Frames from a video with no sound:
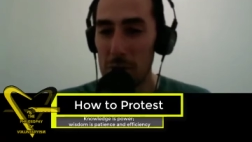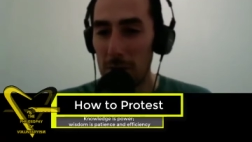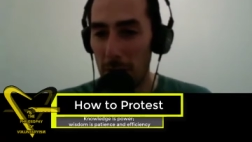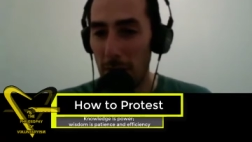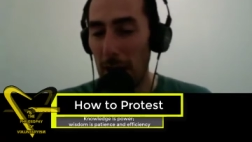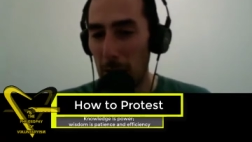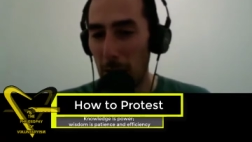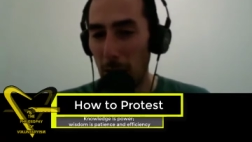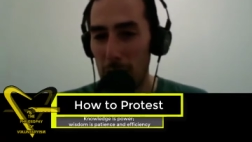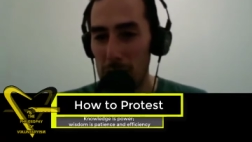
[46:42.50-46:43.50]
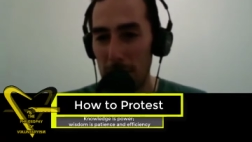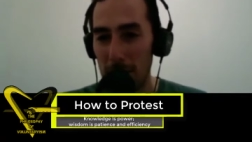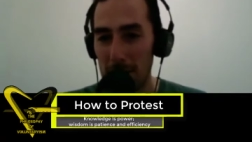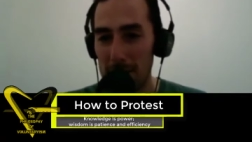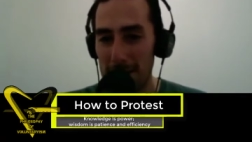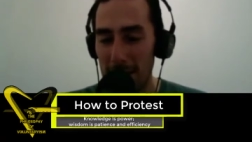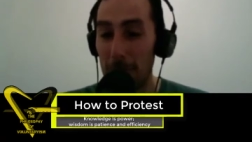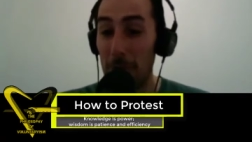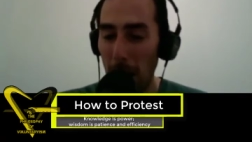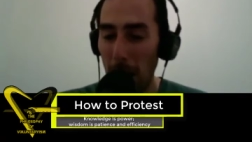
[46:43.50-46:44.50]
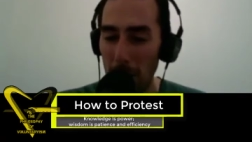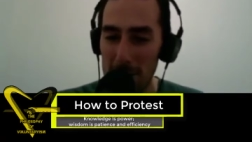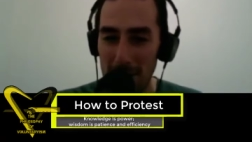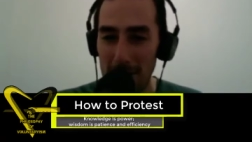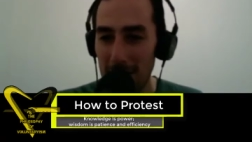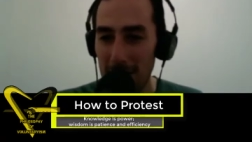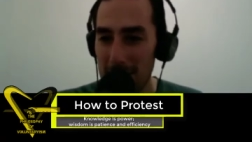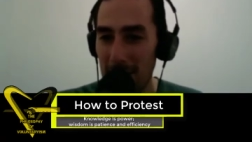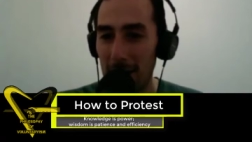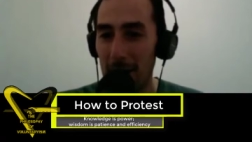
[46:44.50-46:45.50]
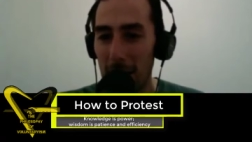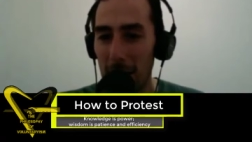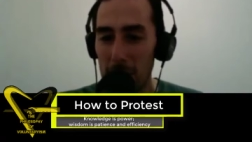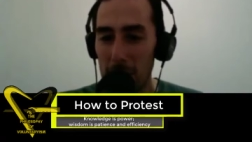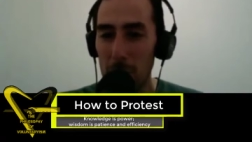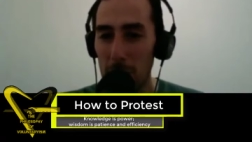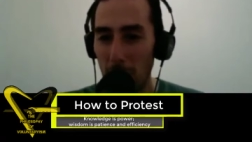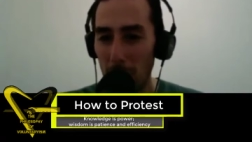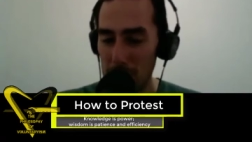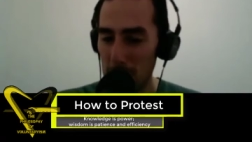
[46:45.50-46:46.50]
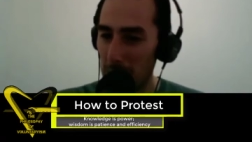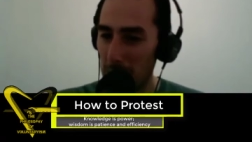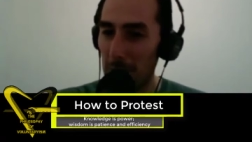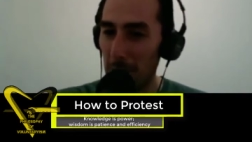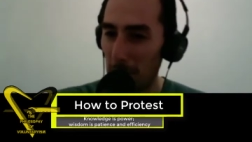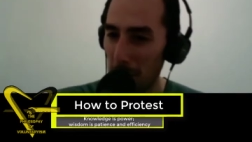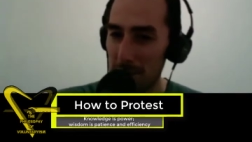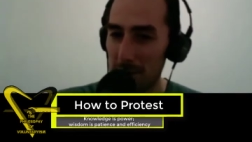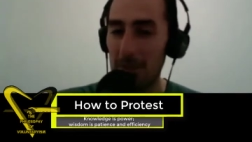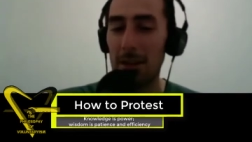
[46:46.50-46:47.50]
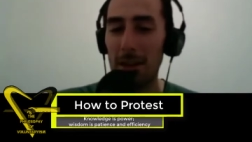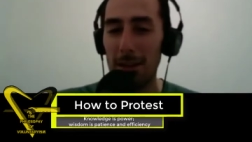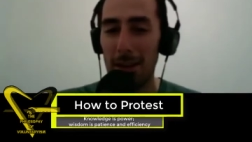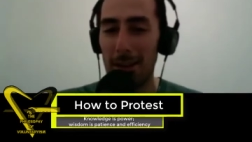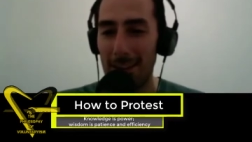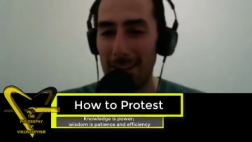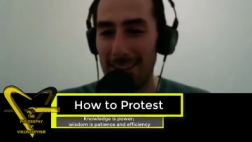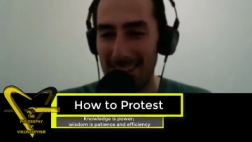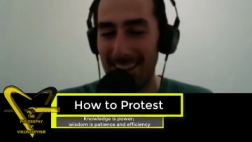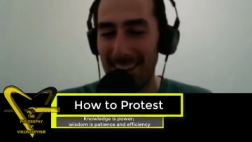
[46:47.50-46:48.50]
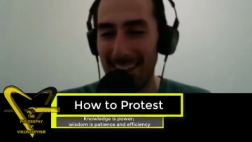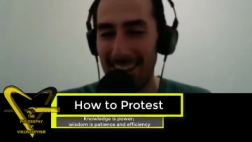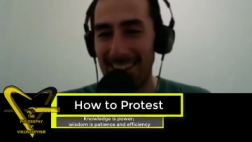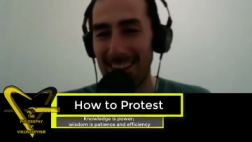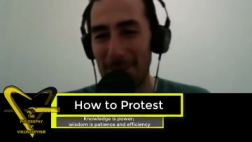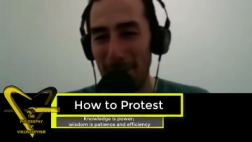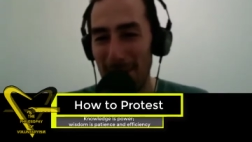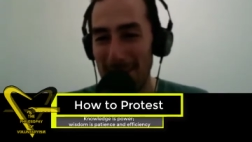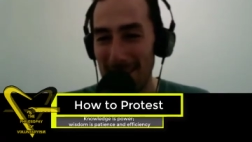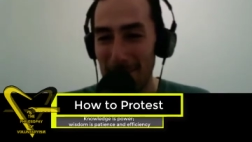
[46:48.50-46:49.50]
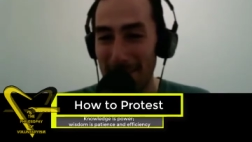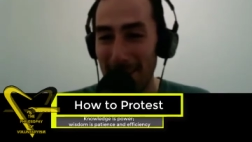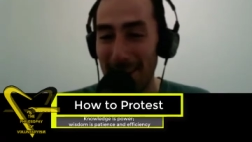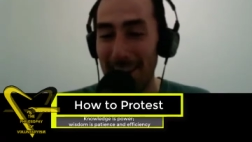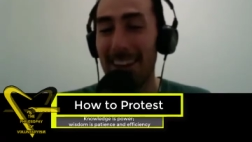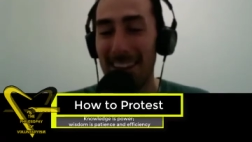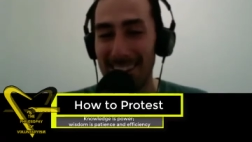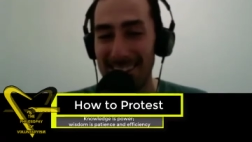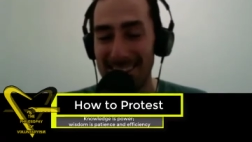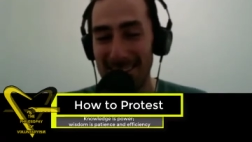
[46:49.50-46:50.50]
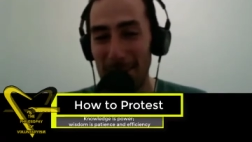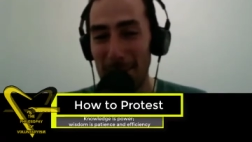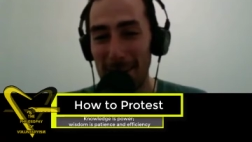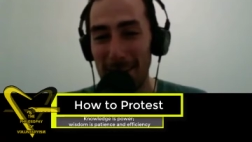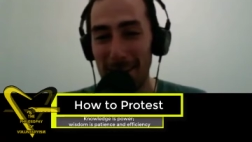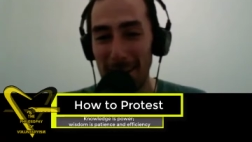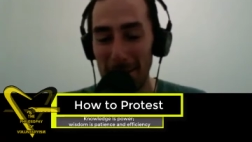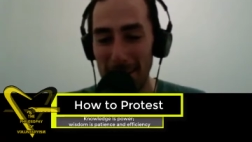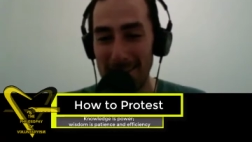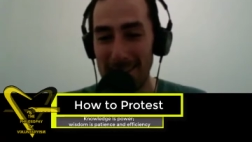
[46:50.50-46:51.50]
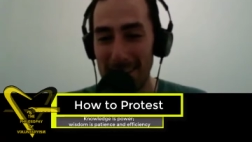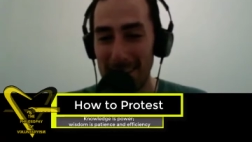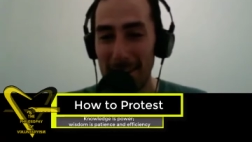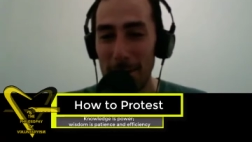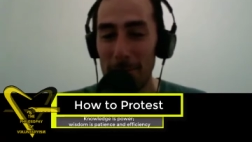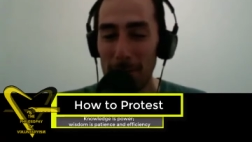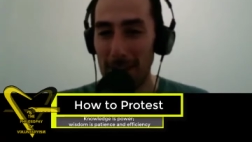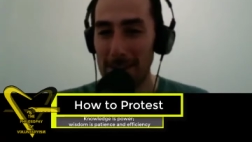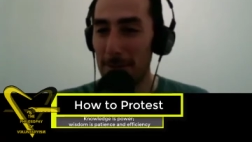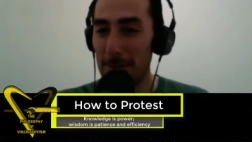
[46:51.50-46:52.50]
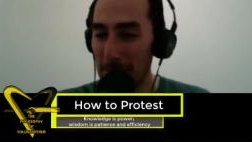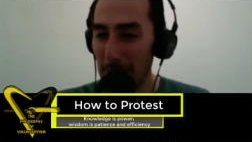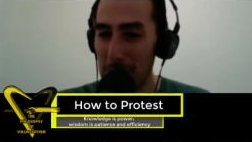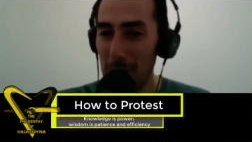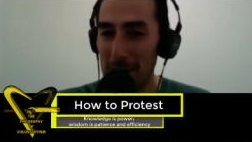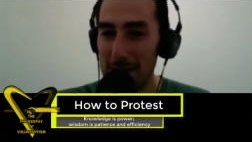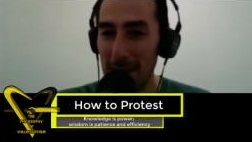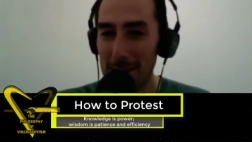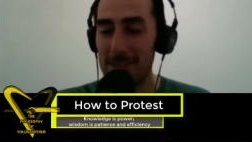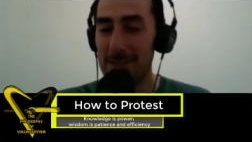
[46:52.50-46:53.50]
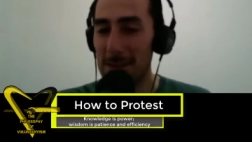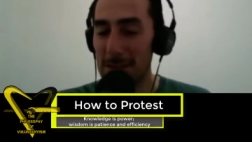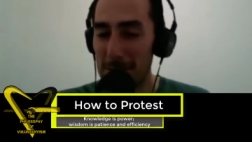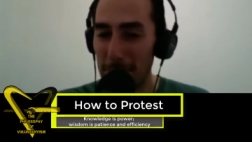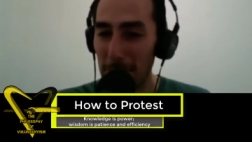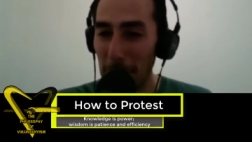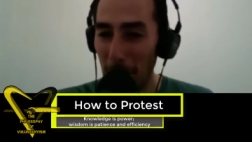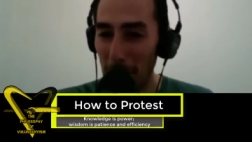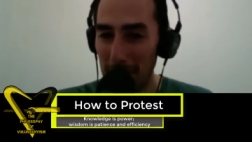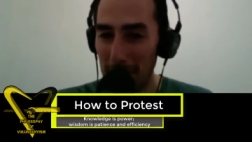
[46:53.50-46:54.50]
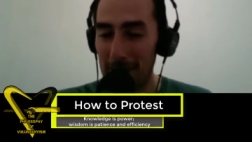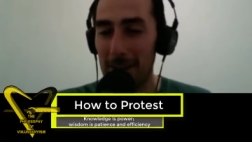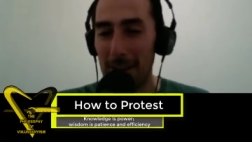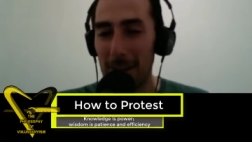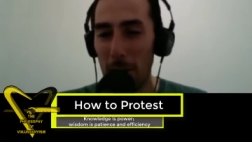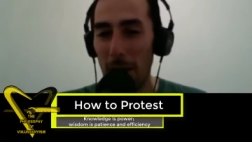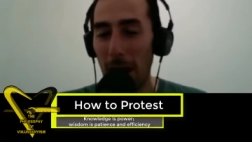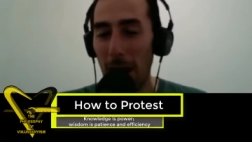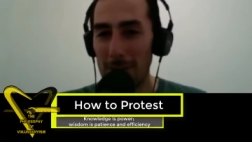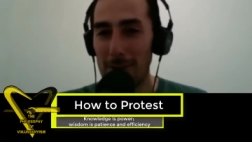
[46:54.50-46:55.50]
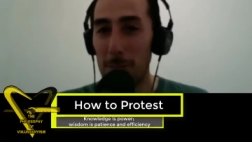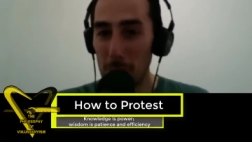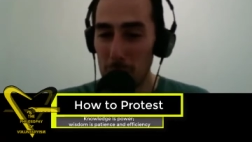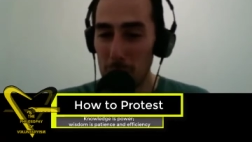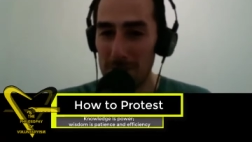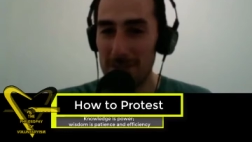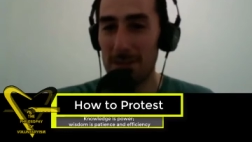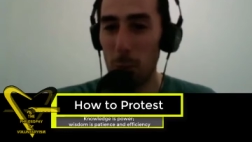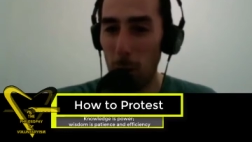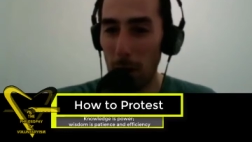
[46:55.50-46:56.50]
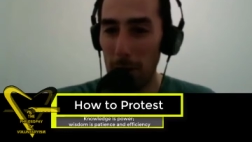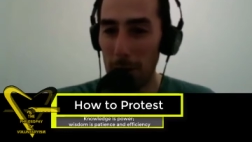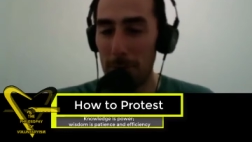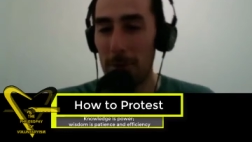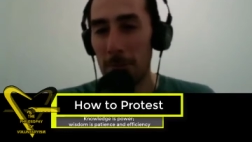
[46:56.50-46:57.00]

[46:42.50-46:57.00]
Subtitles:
that large, because if the parasite does get too large, it will kill the host, and then the parasite will die. So, you know, it's the voluntary transactions, it's the free market that actually produces the wealth